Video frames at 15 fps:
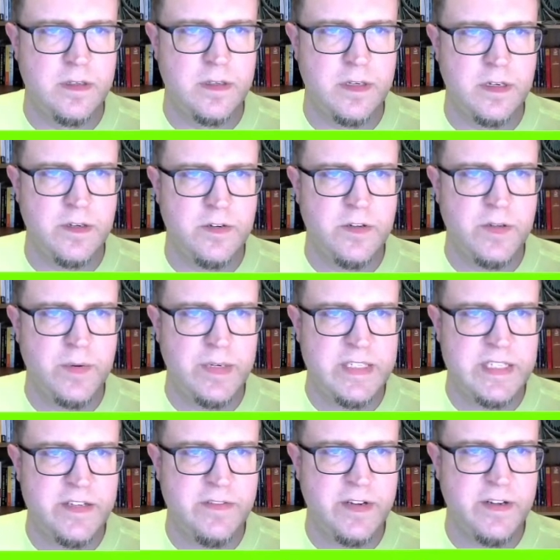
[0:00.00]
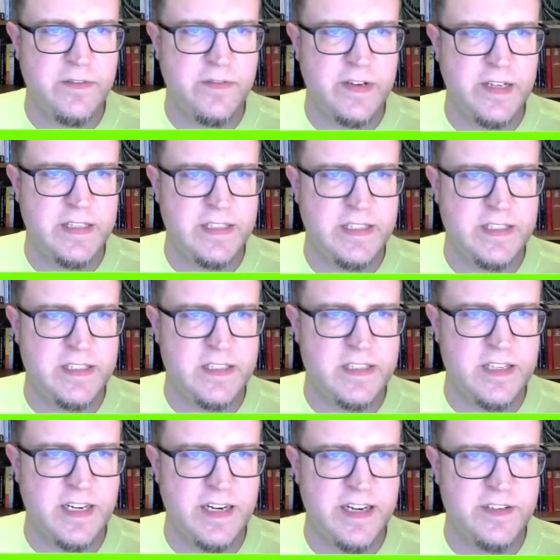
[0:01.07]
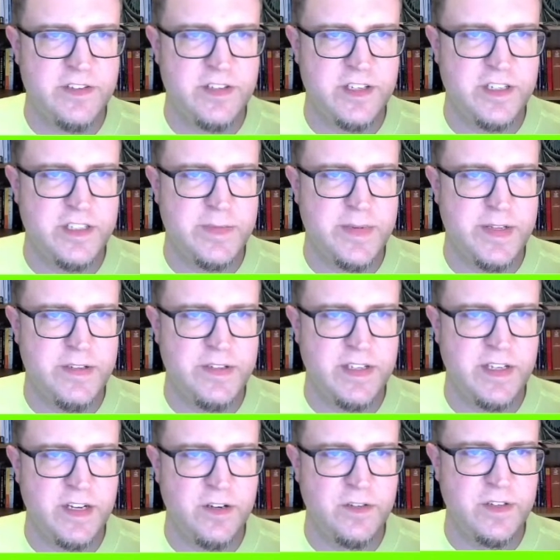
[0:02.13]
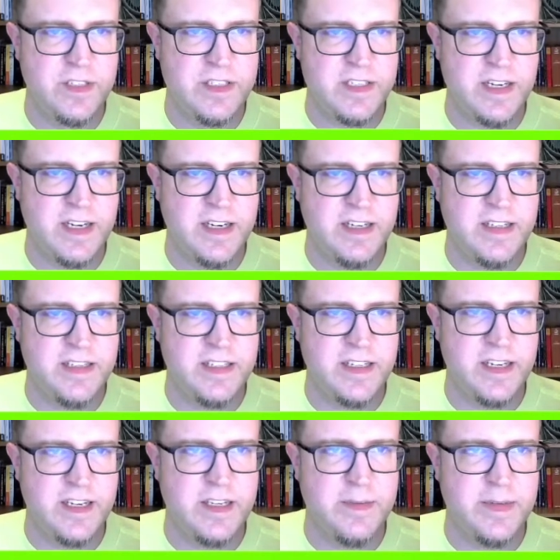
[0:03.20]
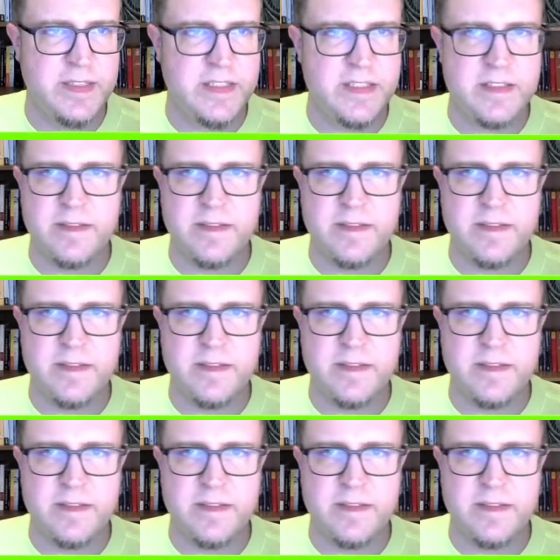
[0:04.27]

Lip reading: I really want to see if I can find this. It's kind of interesting just to be using code that's not in the documents.